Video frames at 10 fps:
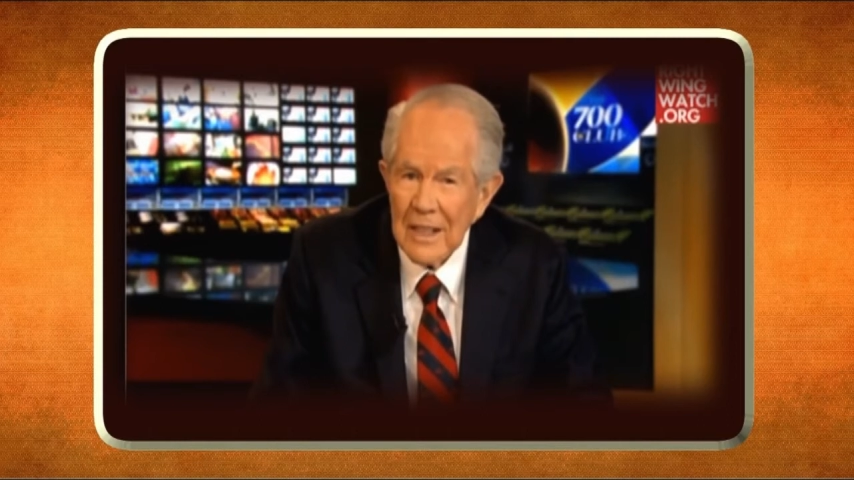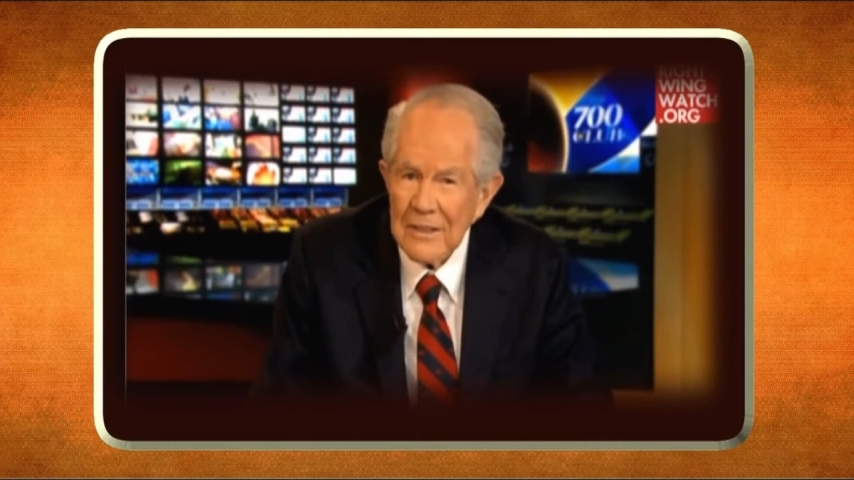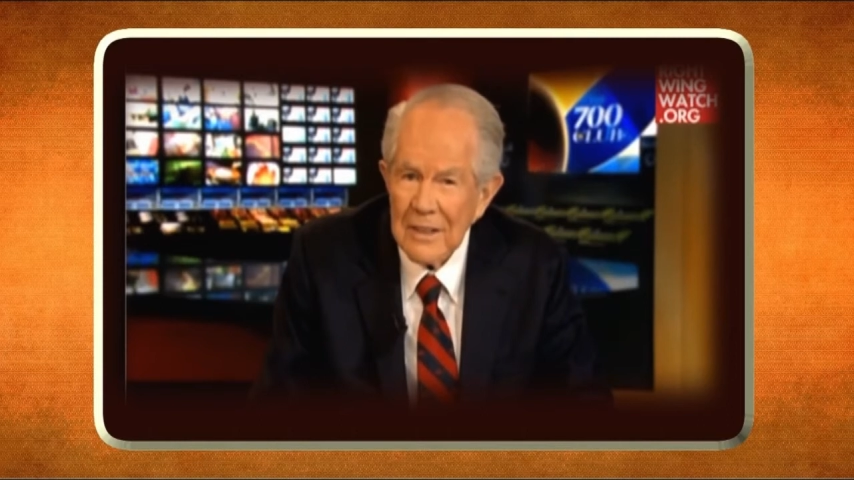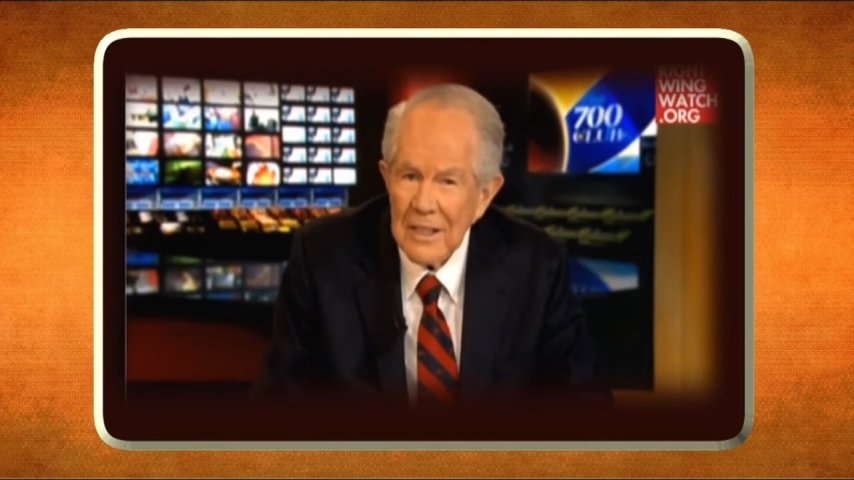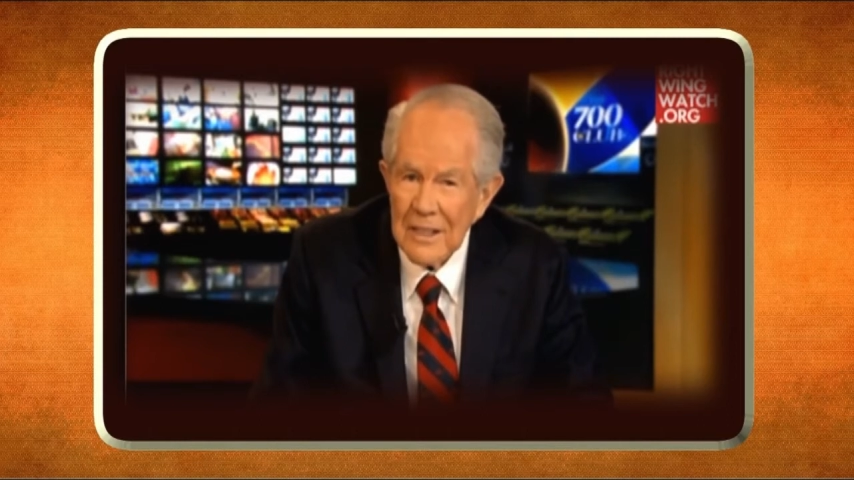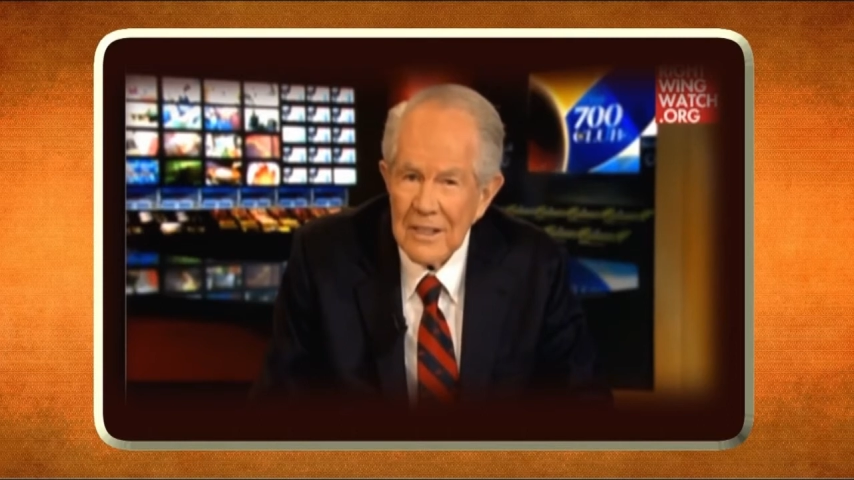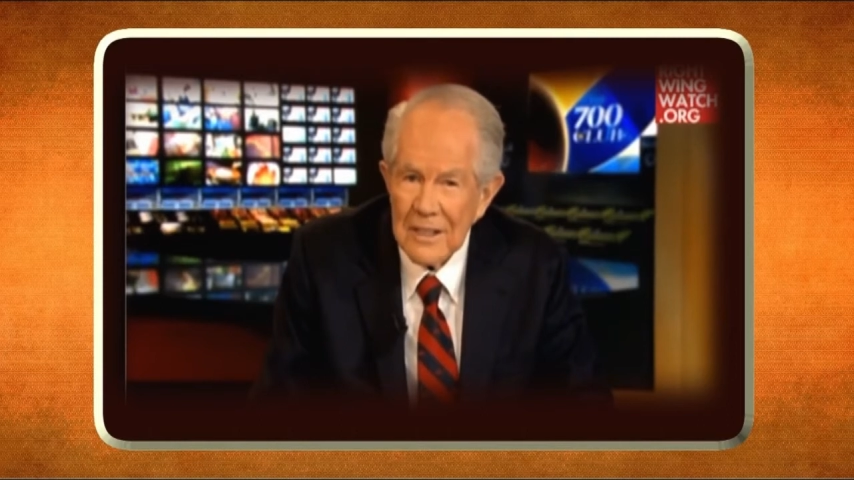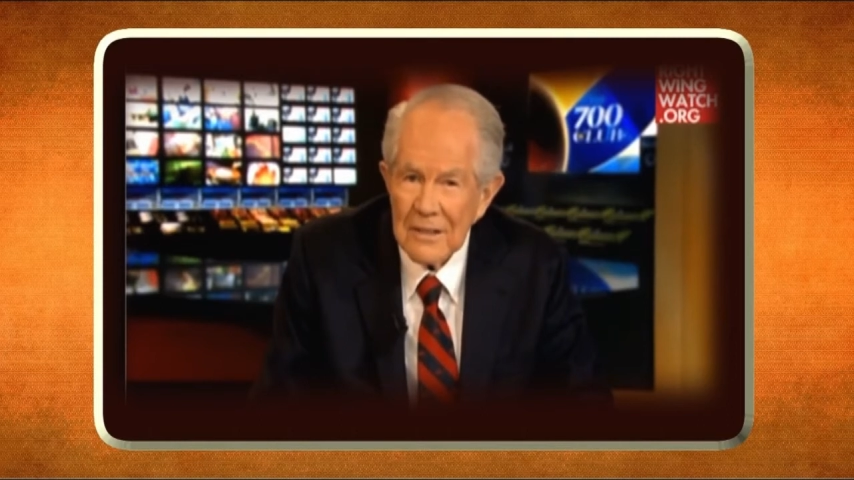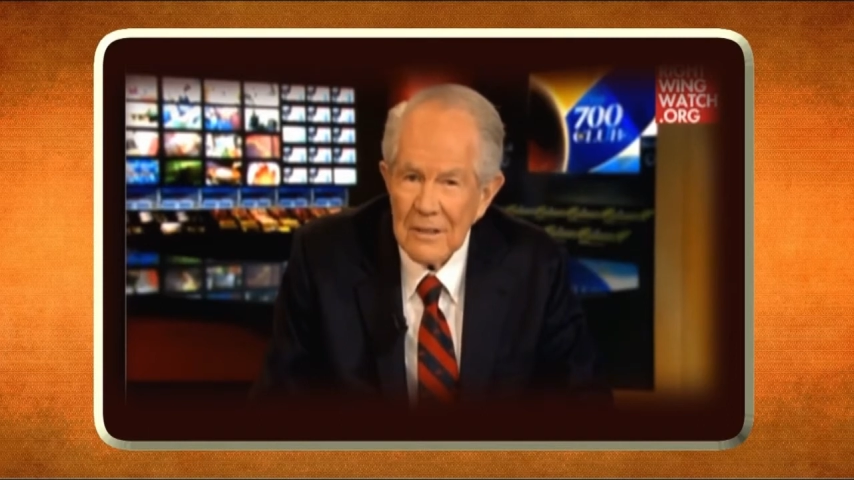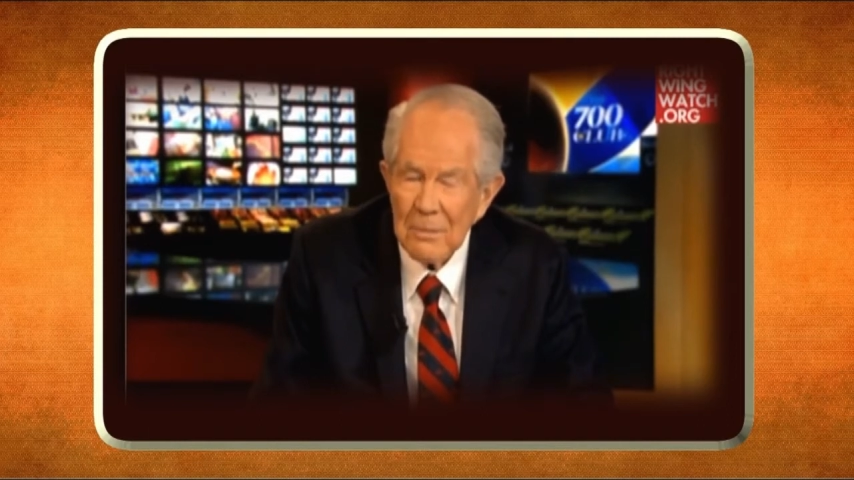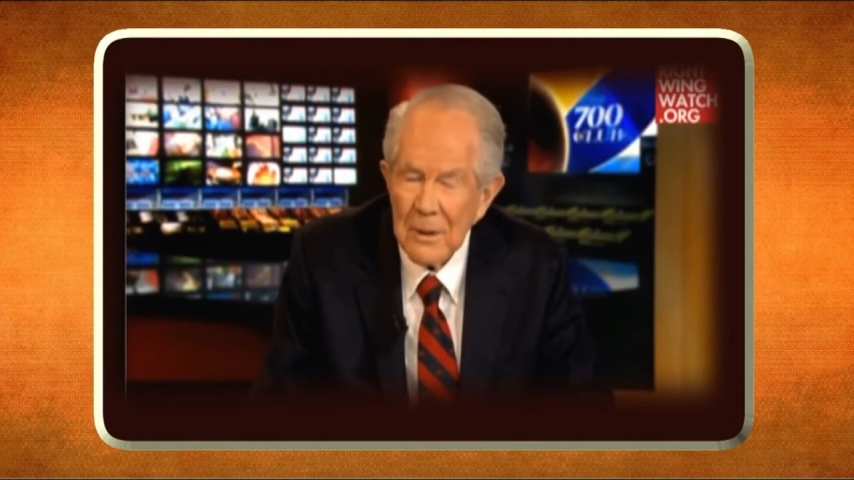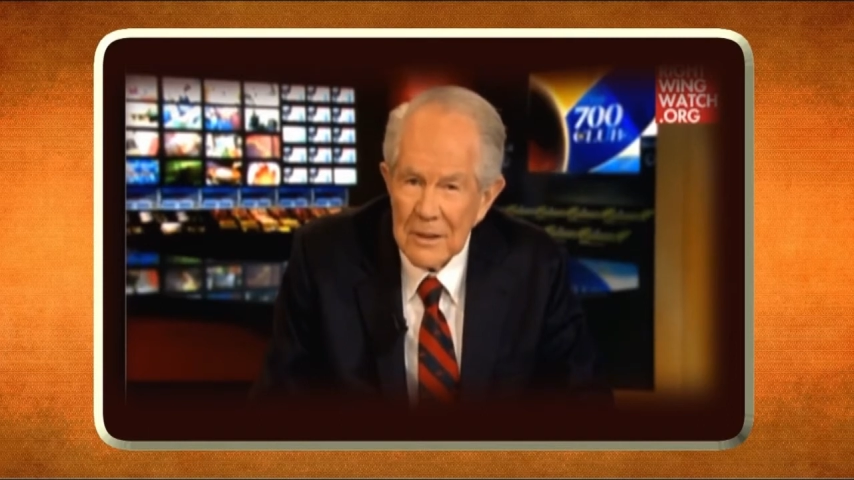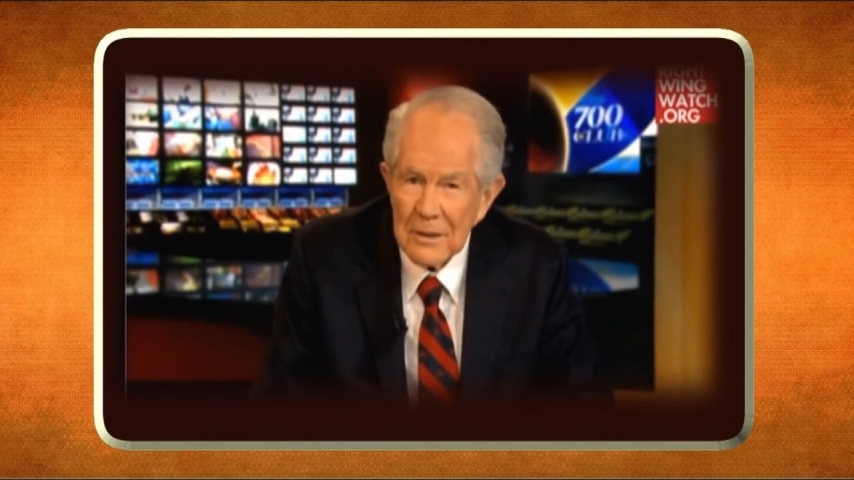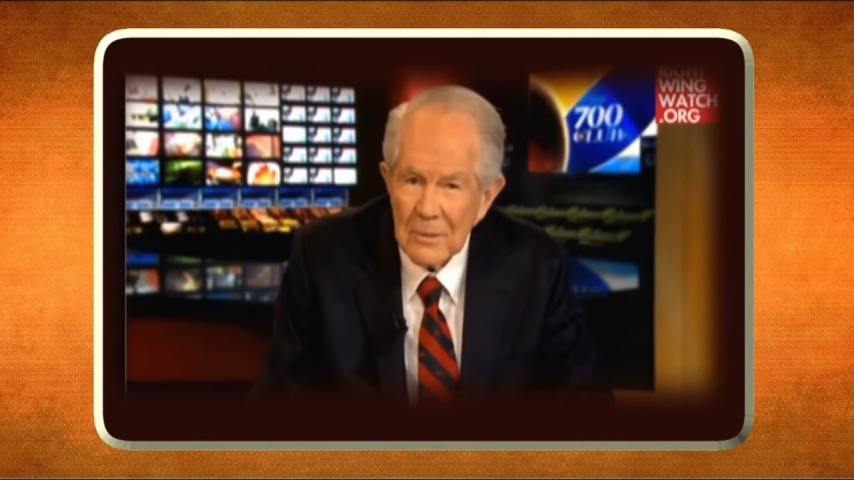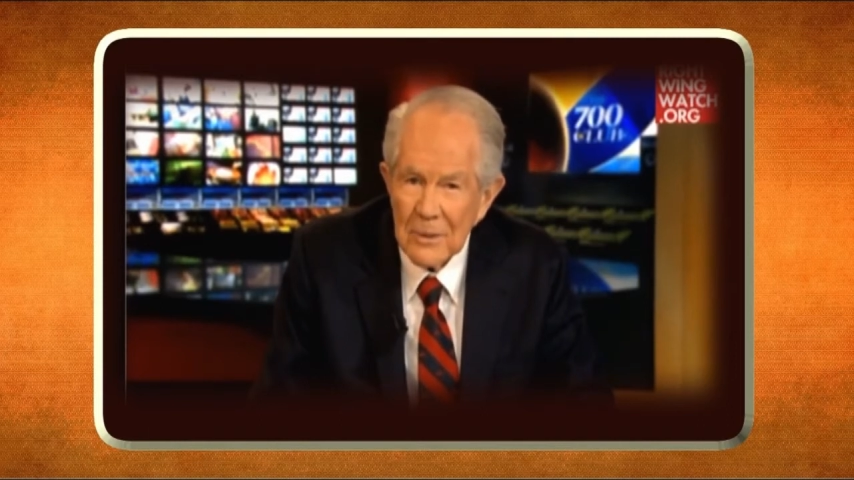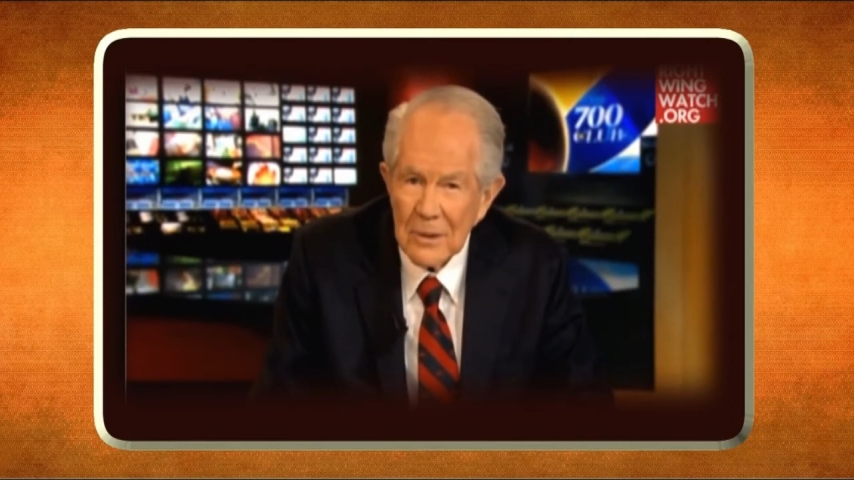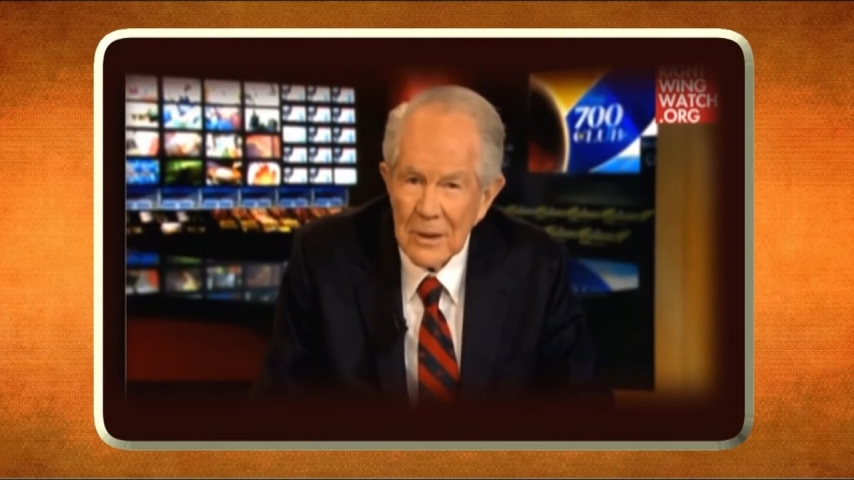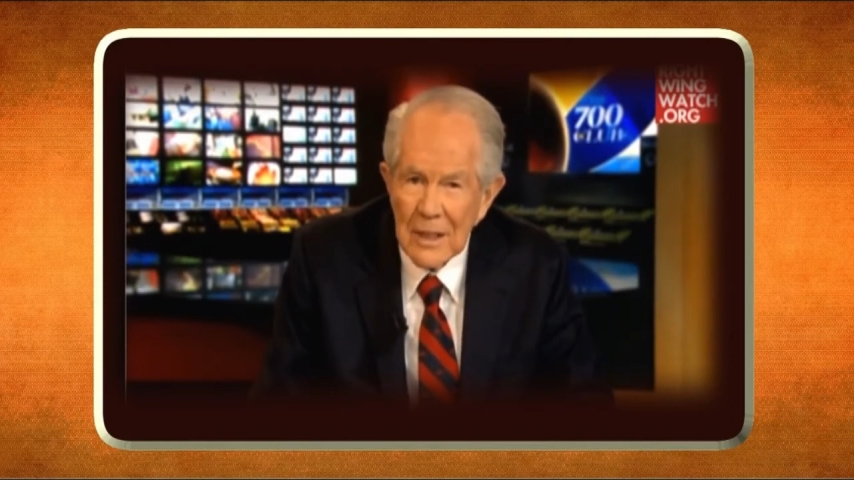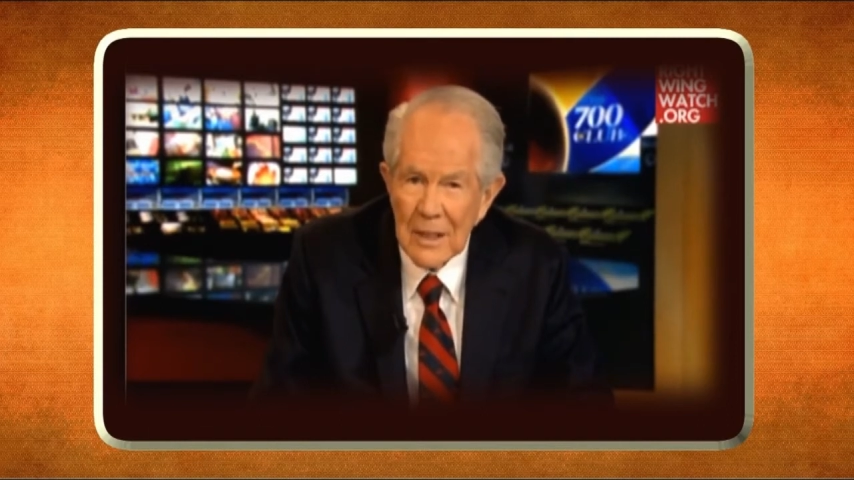and say this isn't possible.